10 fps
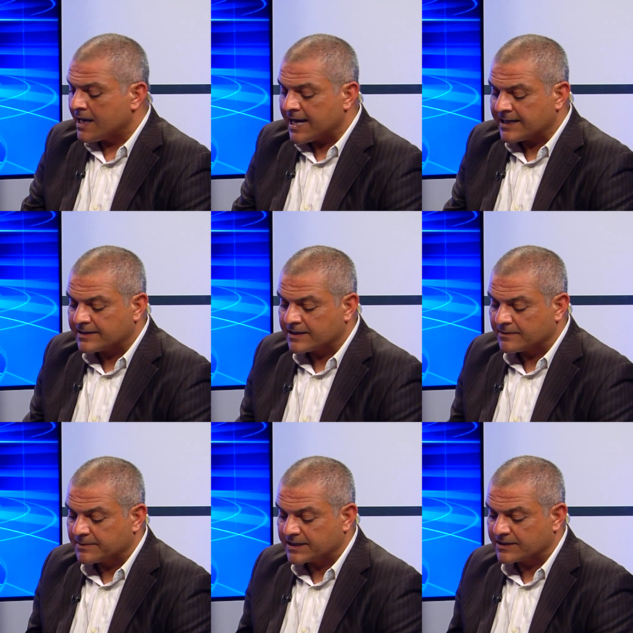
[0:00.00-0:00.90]
And
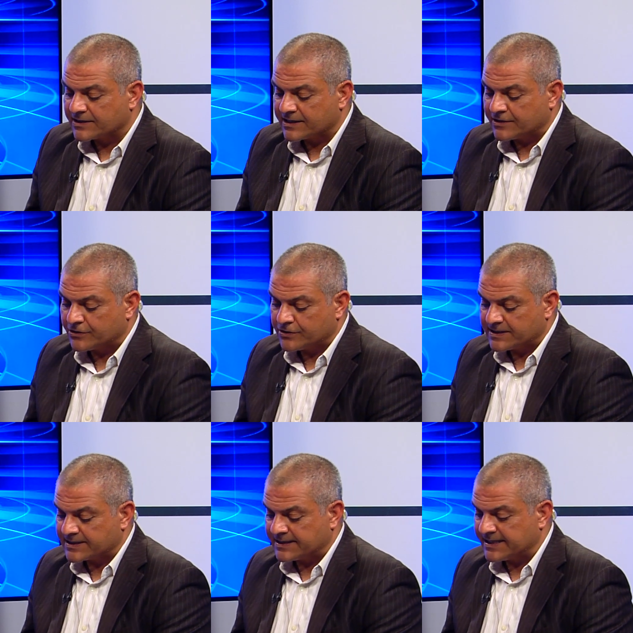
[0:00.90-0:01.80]
can you
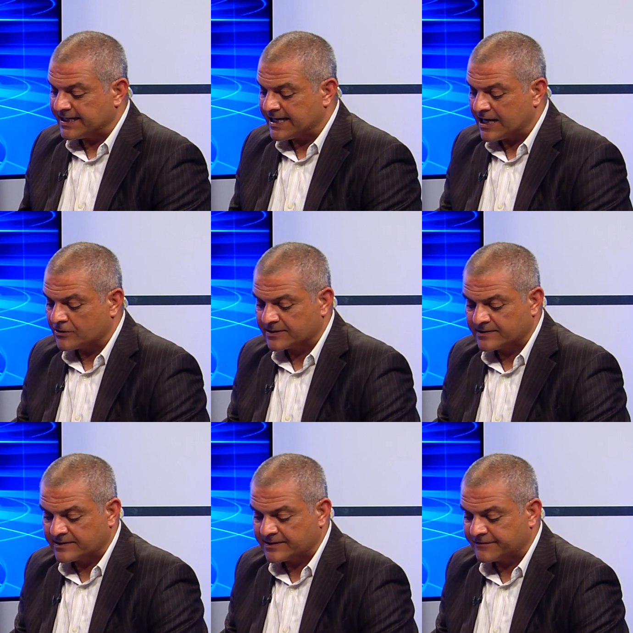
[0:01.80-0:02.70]
just lay out
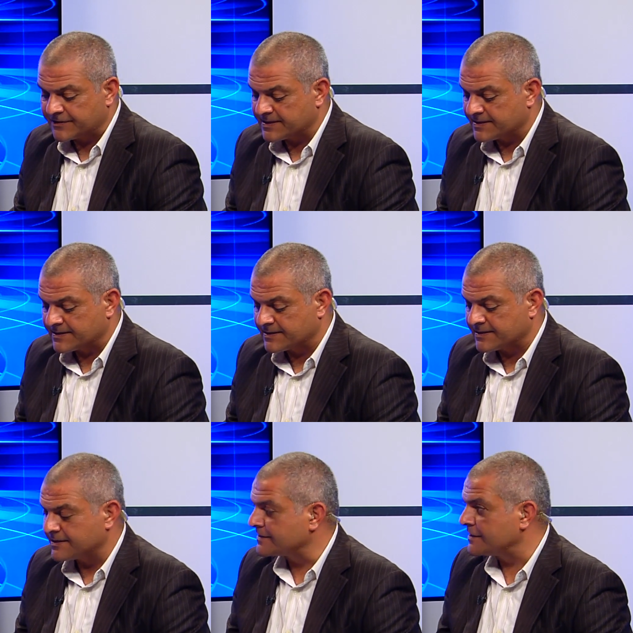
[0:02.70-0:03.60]
the differences?
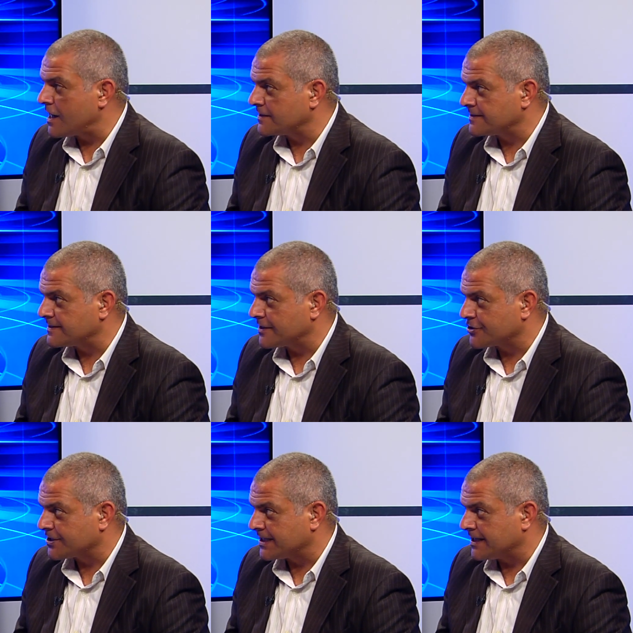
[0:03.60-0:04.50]
This is not Section